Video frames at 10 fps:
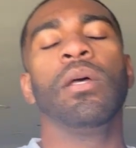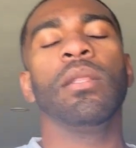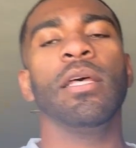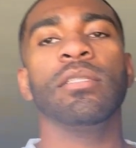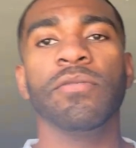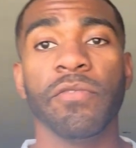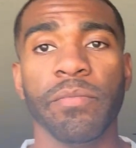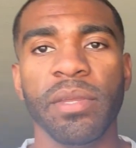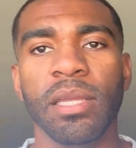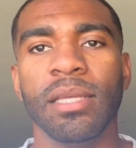lesson for
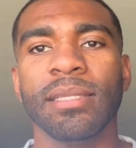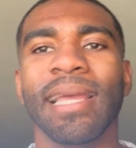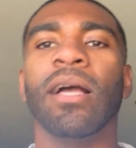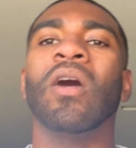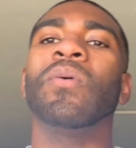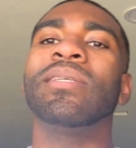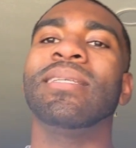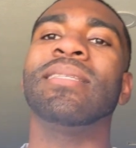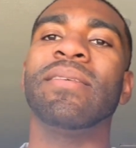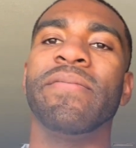me is I always
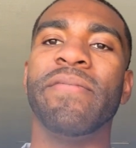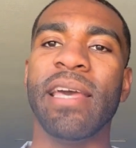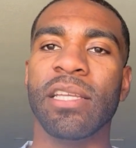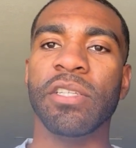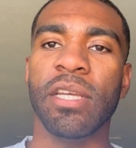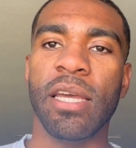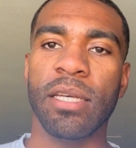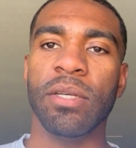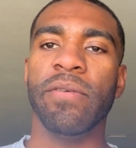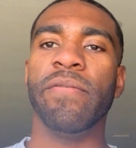need to fact
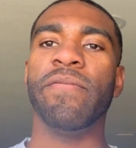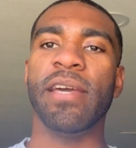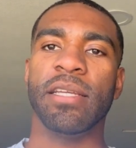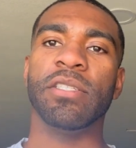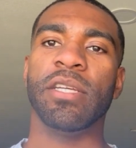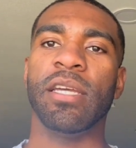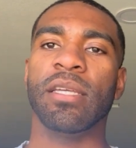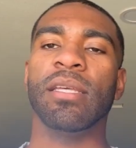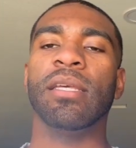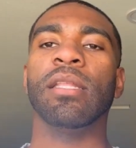
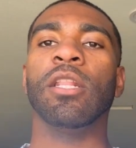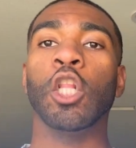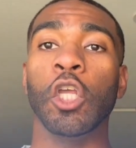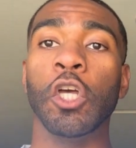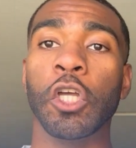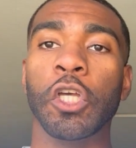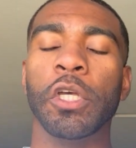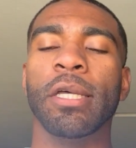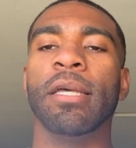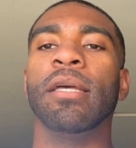check, look,
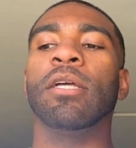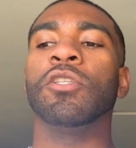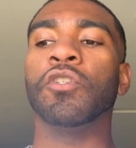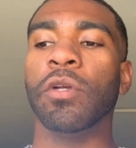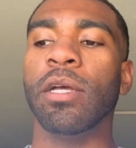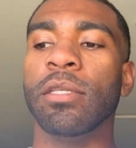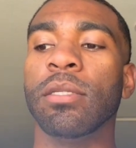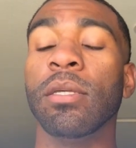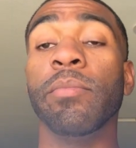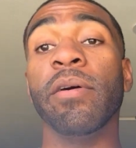
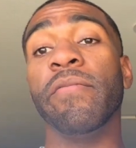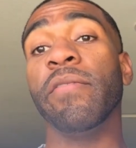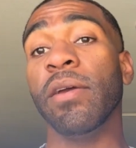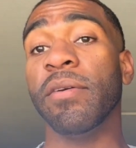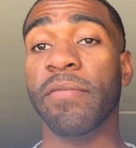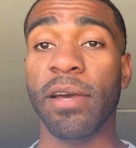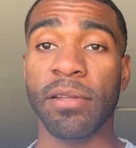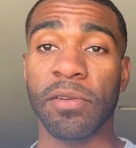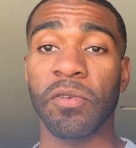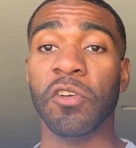trust, but verify
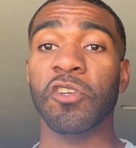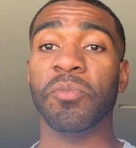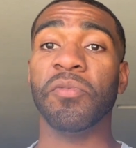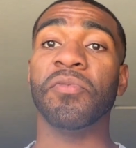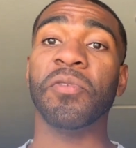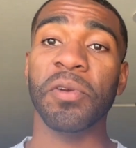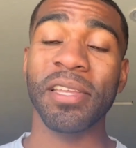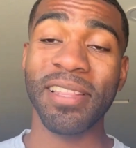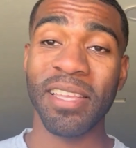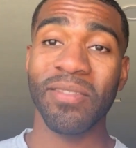the doors before
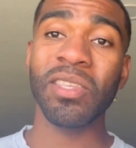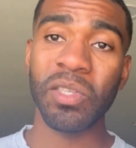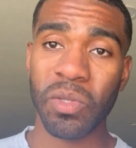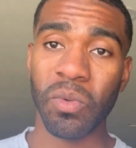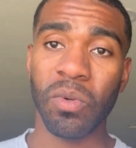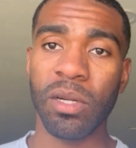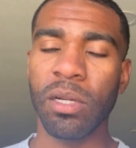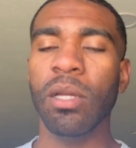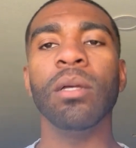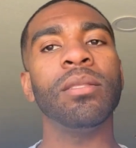you leave the store.
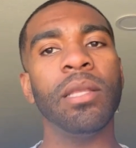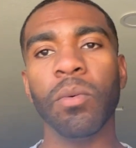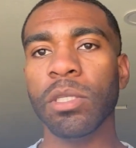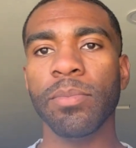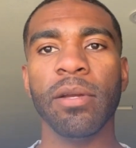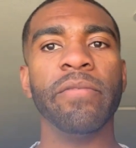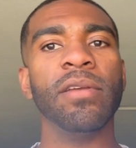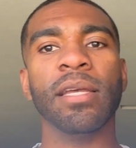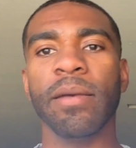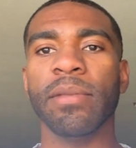No one's
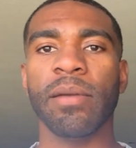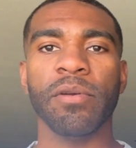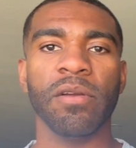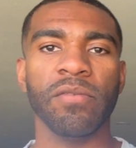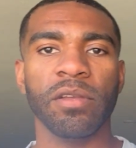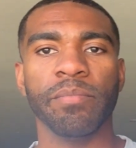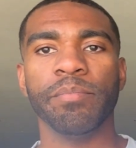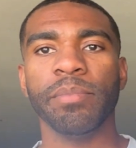perfect. I'm not perfect,